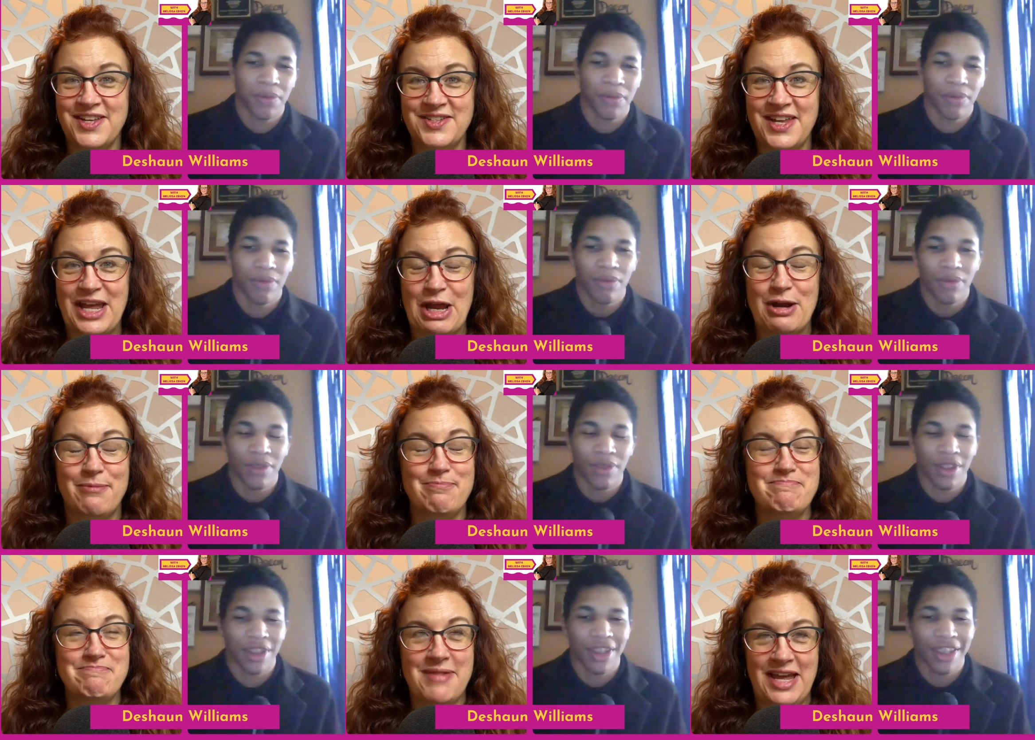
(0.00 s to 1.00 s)
Speaker 1: That sounds like an
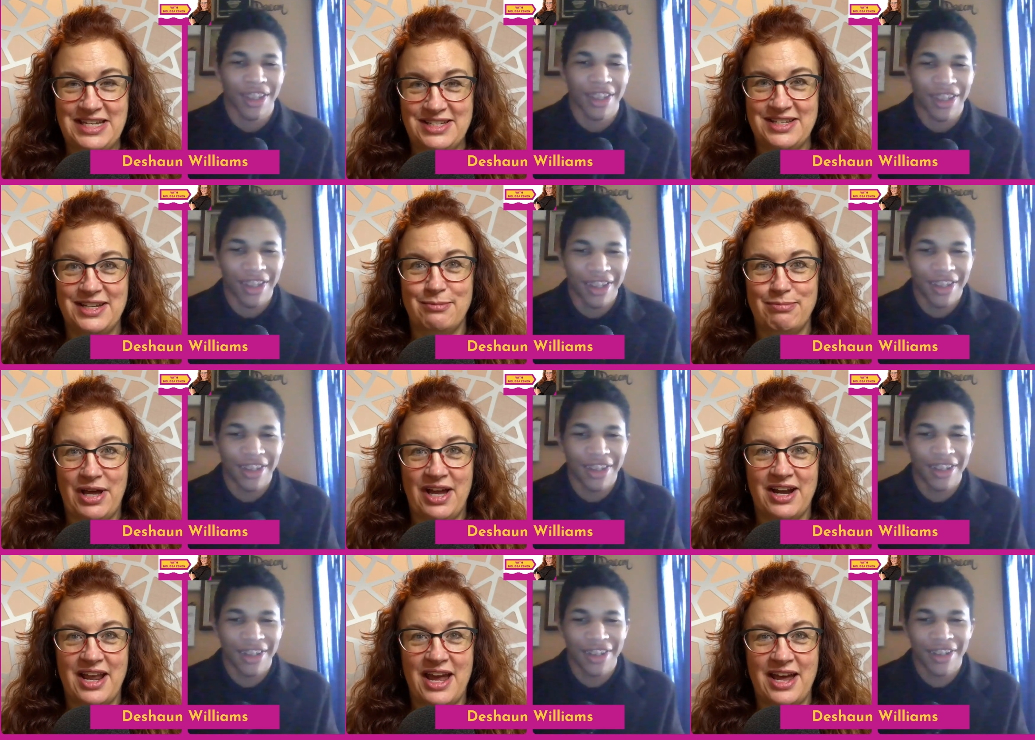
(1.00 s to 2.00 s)
amazing
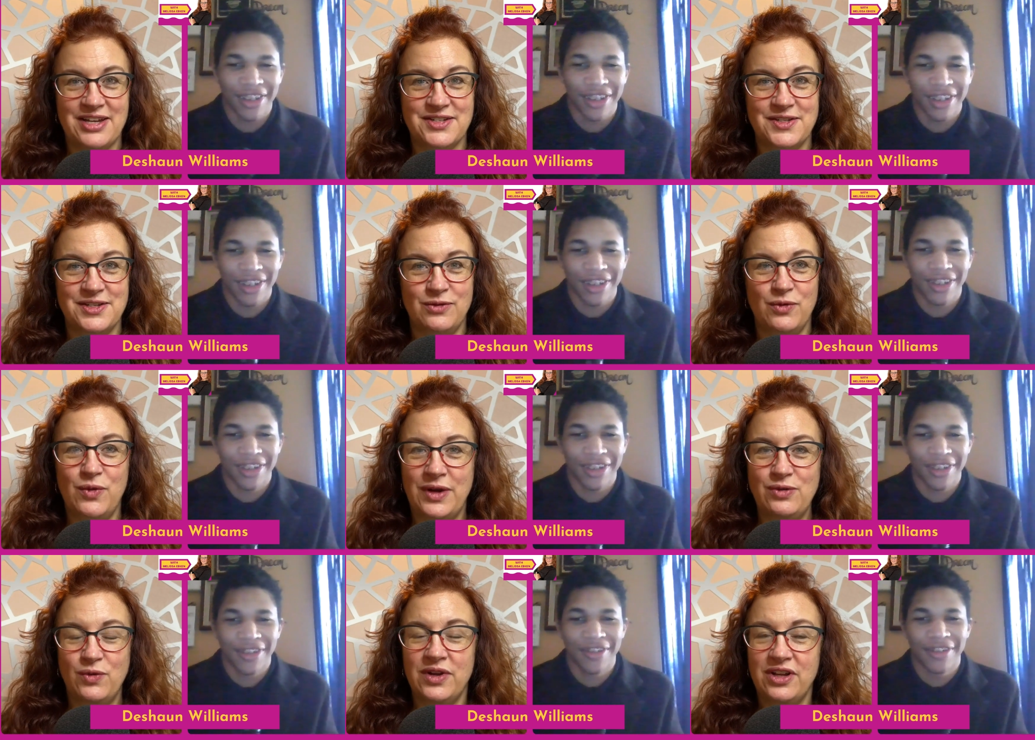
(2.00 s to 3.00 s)
podcast.
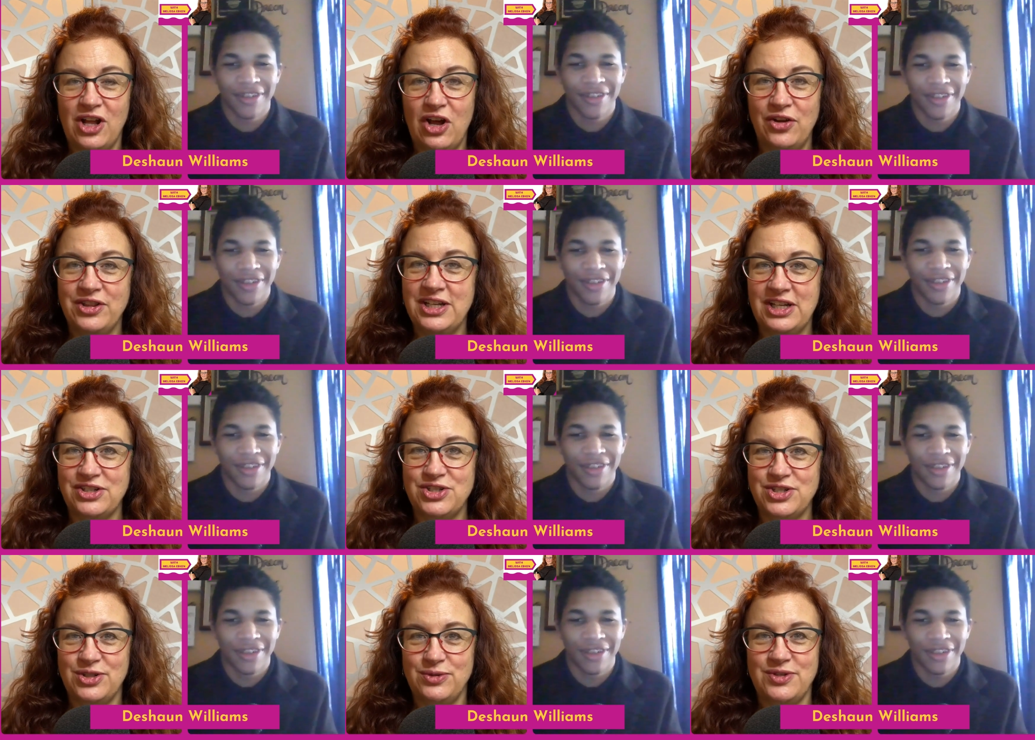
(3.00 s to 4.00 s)
When will On the
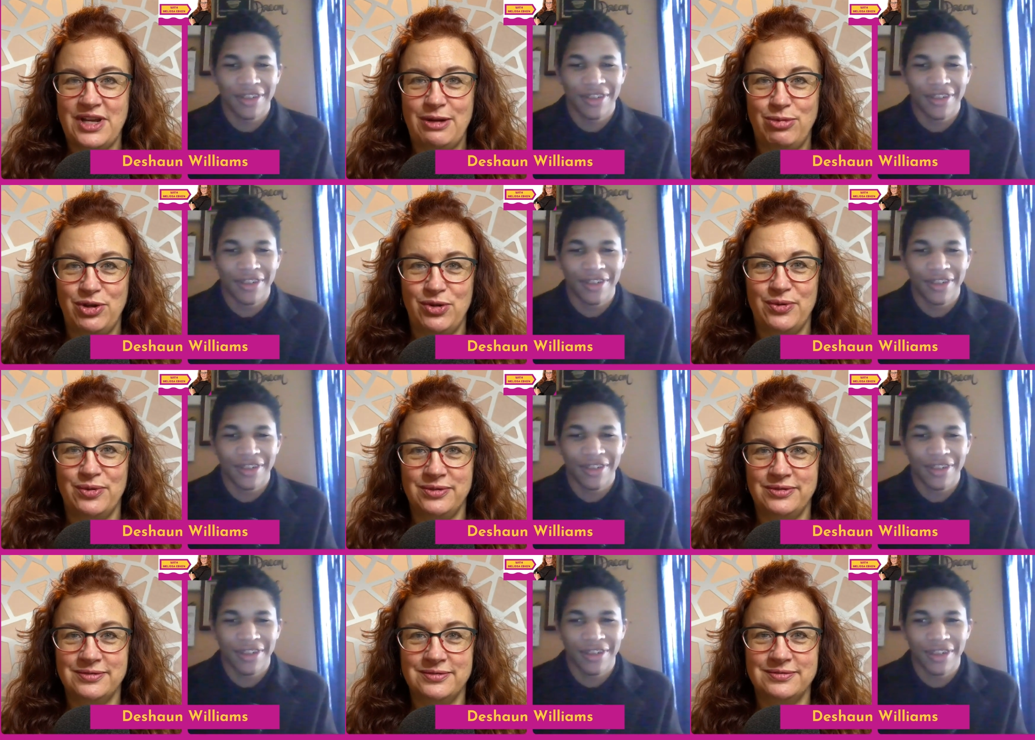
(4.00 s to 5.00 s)
Issue debut?
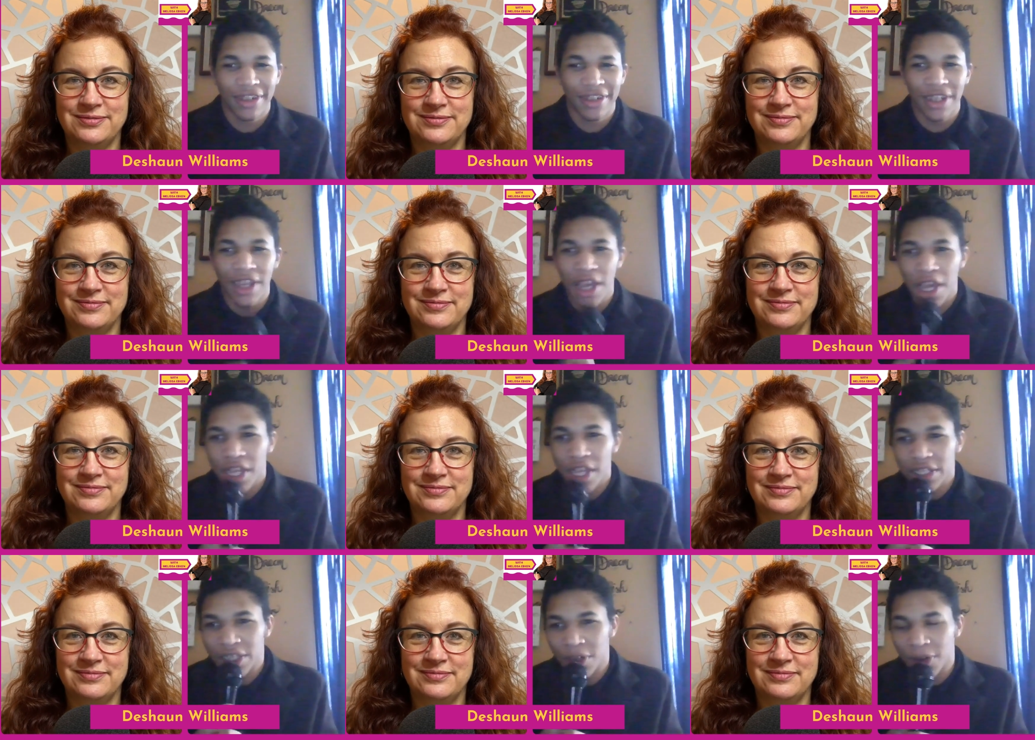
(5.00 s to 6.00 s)

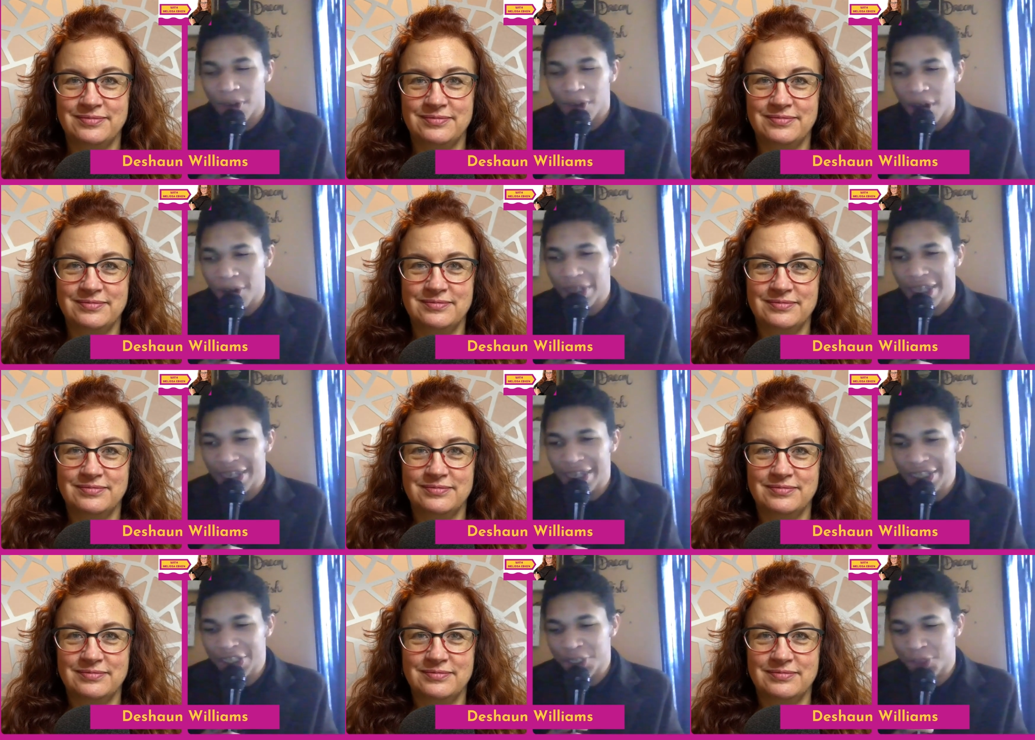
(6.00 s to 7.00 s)
Speaker 2: So On the
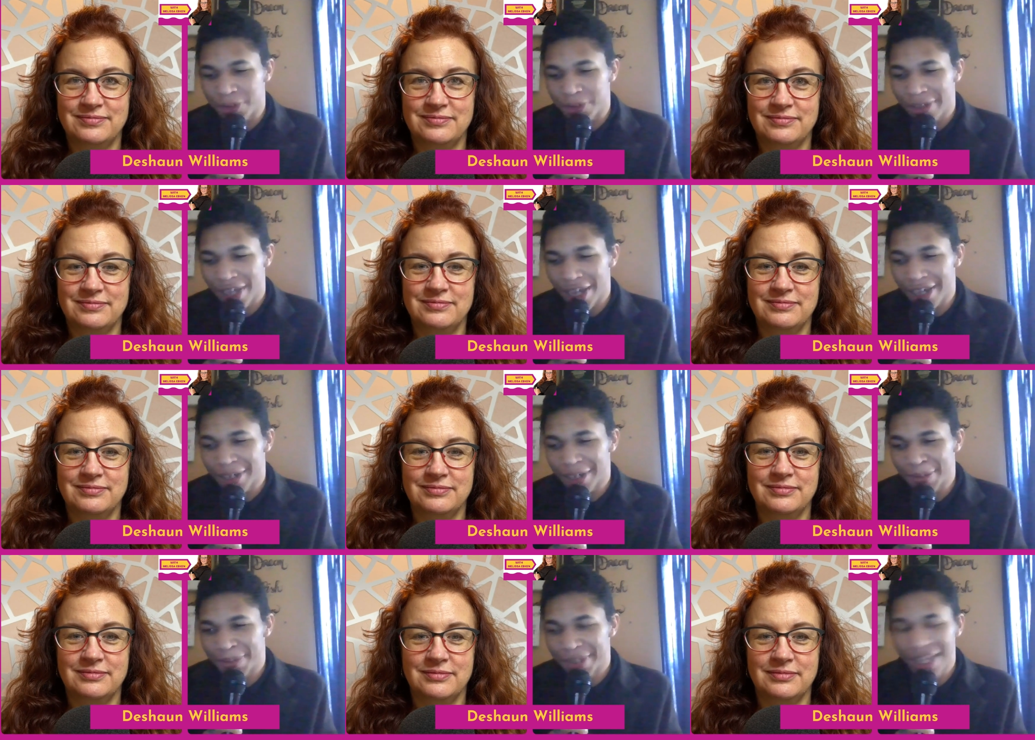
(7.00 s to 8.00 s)
Issue,
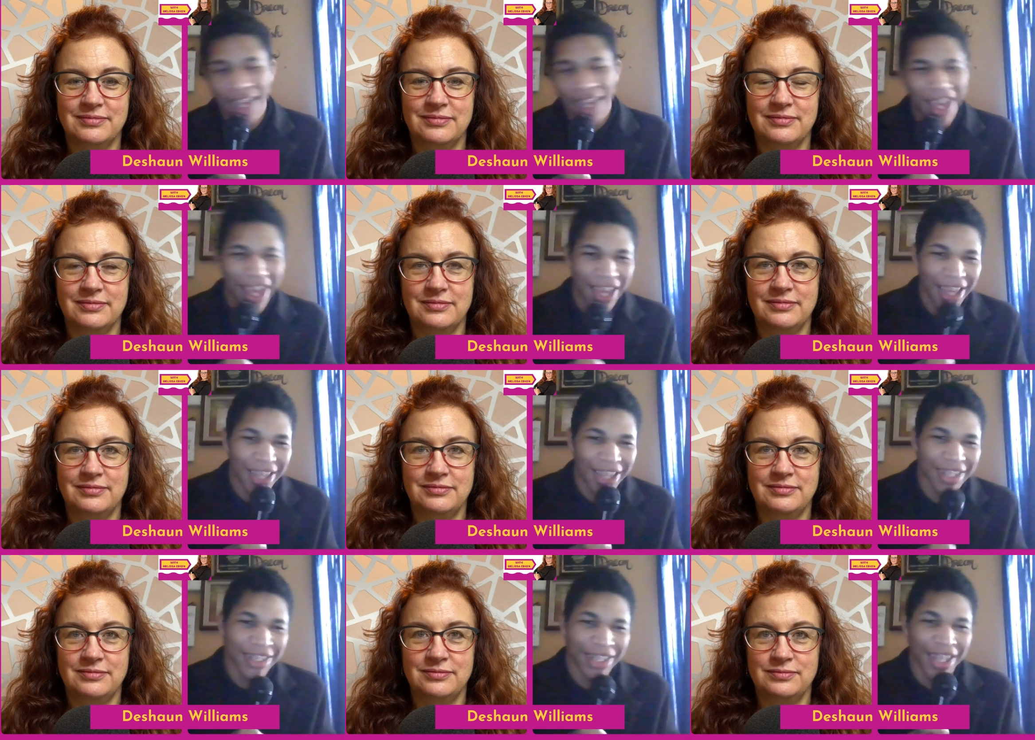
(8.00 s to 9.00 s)
um,
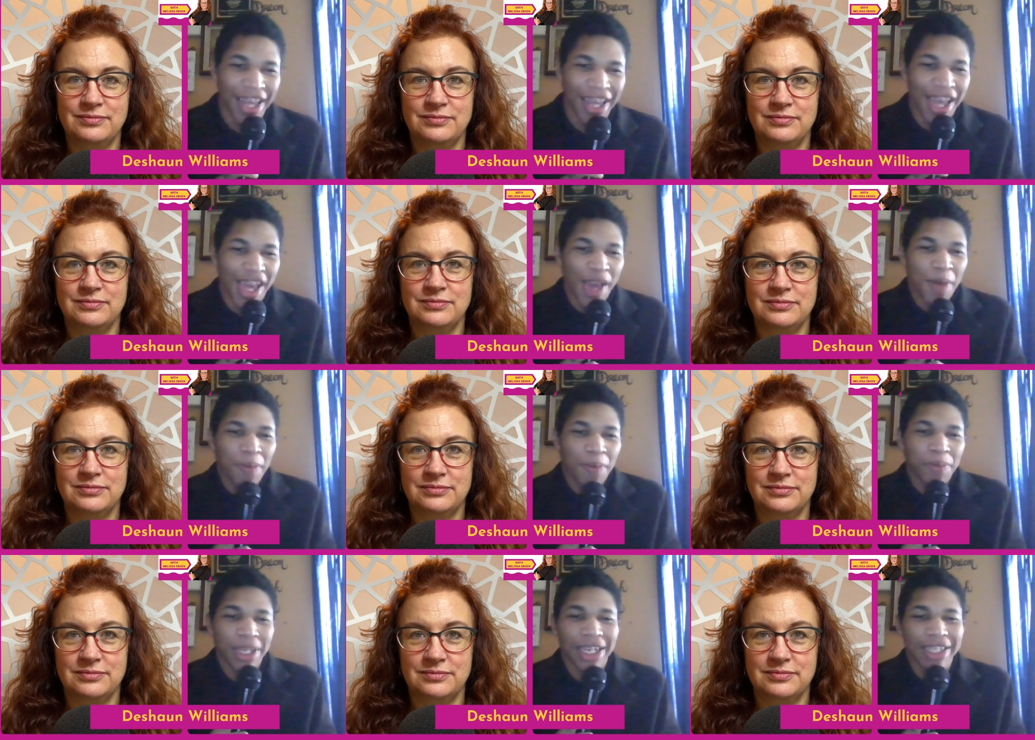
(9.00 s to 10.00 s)
it
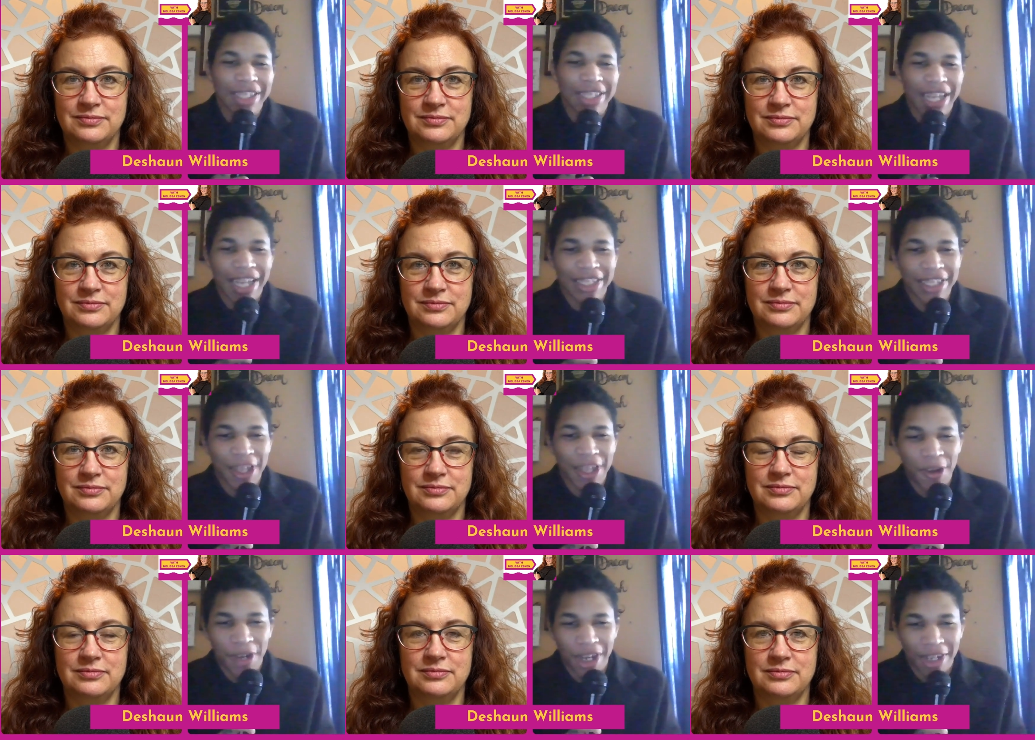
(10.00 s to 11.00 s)
because it has to
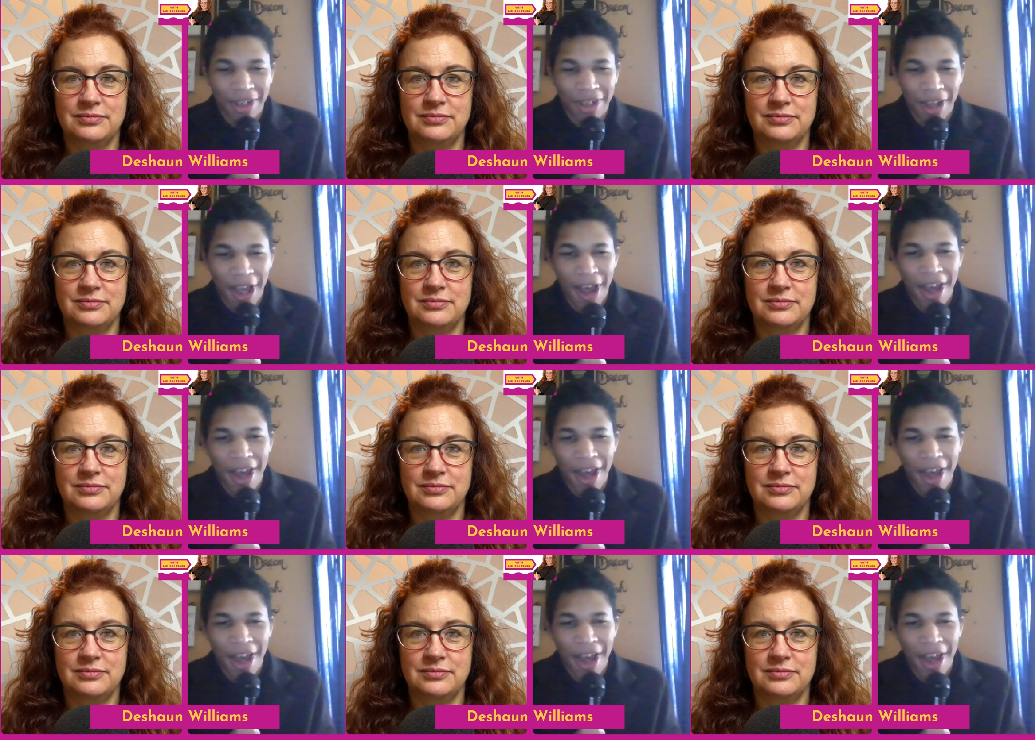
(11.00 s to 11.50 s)
go on,